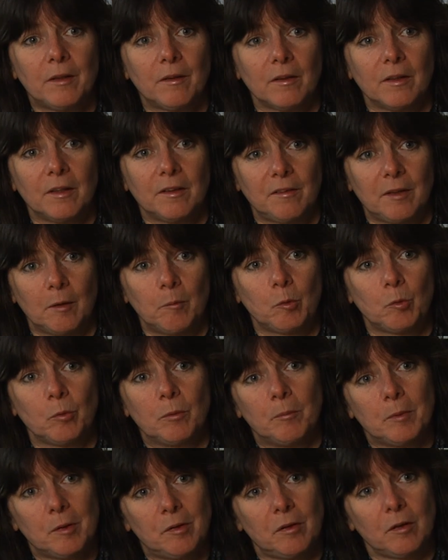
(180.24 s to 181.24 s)
that accepts
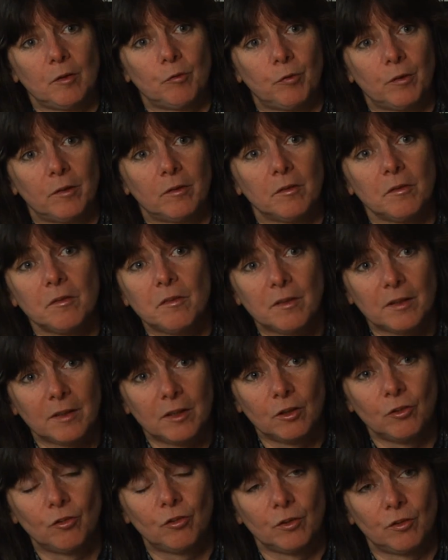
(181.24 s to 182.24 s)
women seafarers,
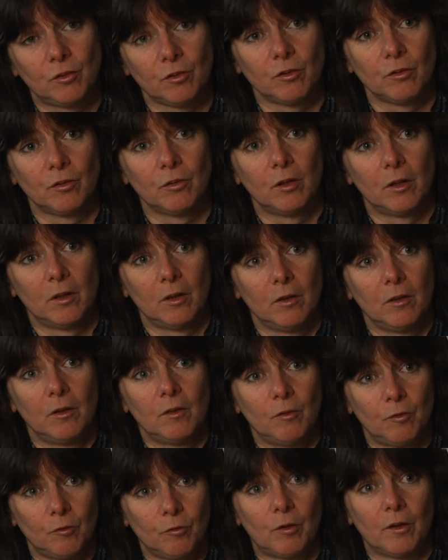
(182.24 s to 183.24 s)
they usually do
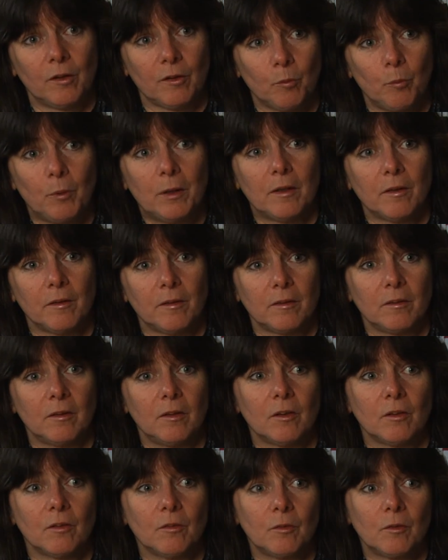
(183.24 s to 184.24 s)
rather well.
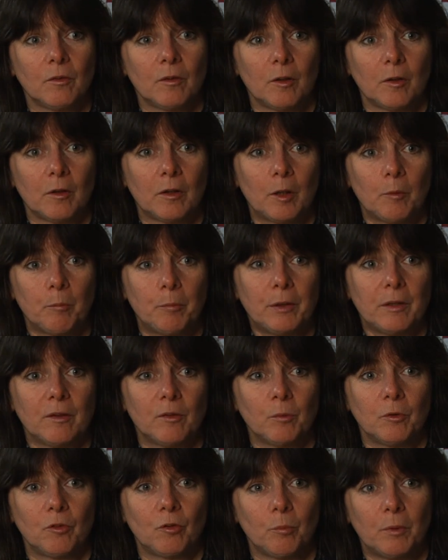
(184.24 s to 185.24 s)

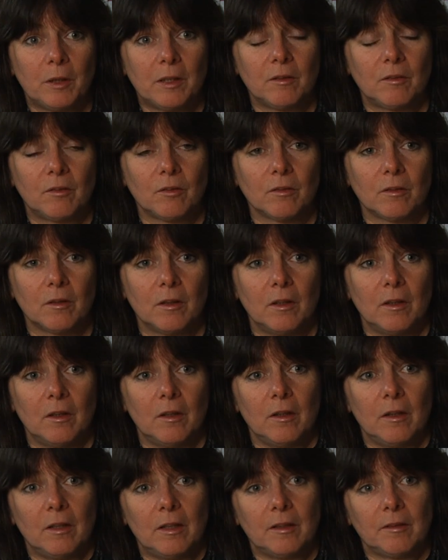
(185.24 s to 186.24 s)
Companies which are willing to
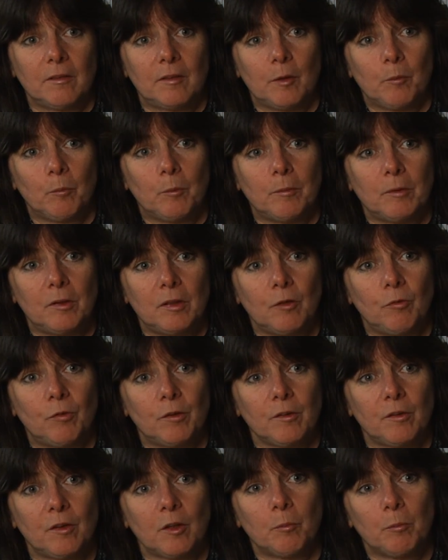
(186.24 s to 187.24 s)
accept women
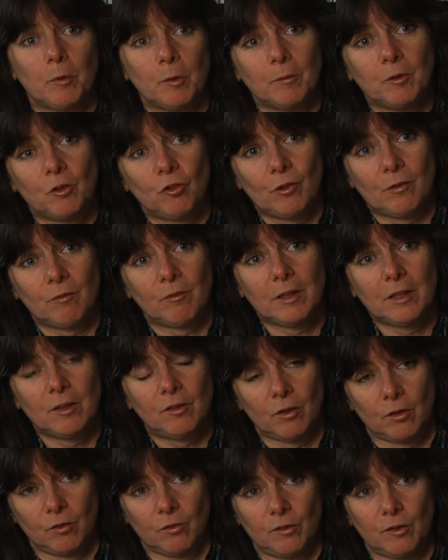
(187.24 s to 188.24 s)
seafarers at the moment generally
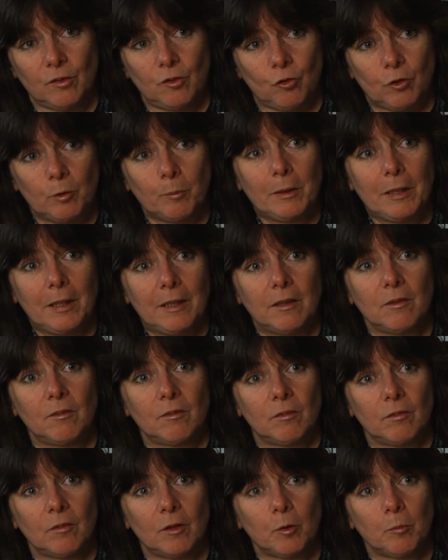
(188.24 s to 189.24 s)
don't
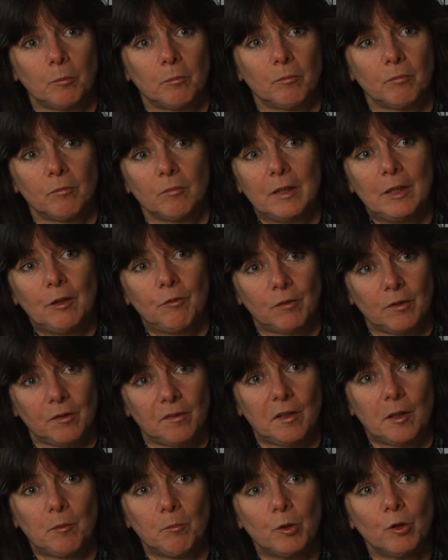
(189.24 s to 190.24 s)
discriminate, even
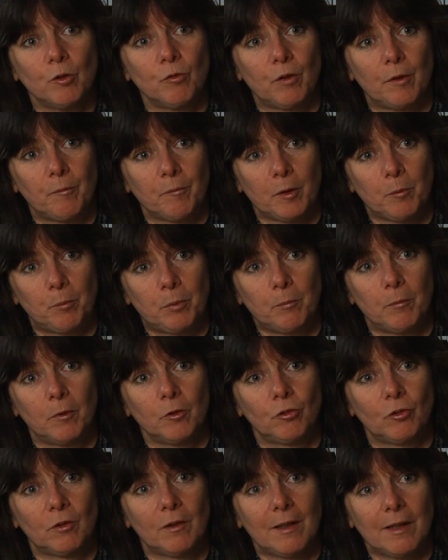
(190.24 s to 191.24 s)
as they move up the
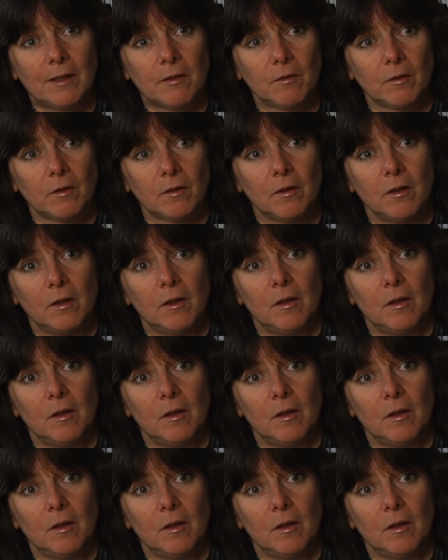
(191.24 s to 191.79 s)
promotion ladder.